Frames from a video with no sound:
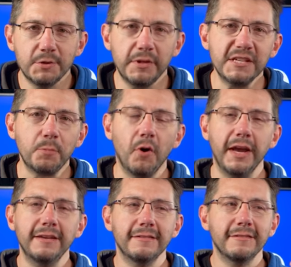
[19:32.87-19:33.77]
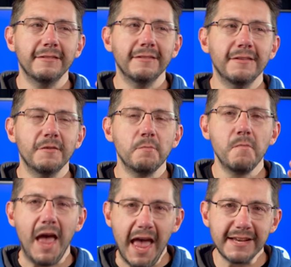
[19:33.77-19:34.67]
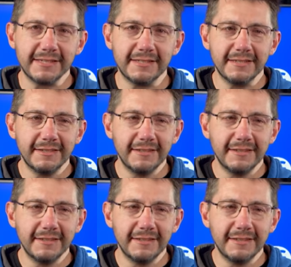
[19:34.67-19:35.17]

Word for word: So at this point, Max,